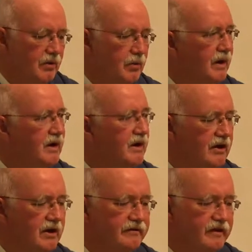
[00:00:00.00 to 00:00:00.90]
when
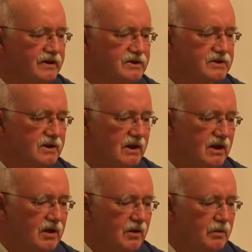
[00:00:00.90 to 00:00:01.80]
none of us
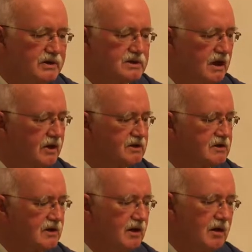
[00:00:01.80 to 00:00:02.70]
was
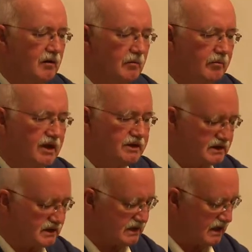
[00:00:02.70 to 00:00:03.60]
not
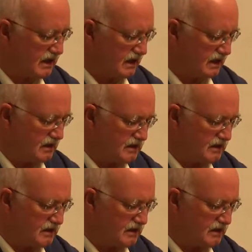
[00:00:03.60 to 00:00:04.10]
bloodstained.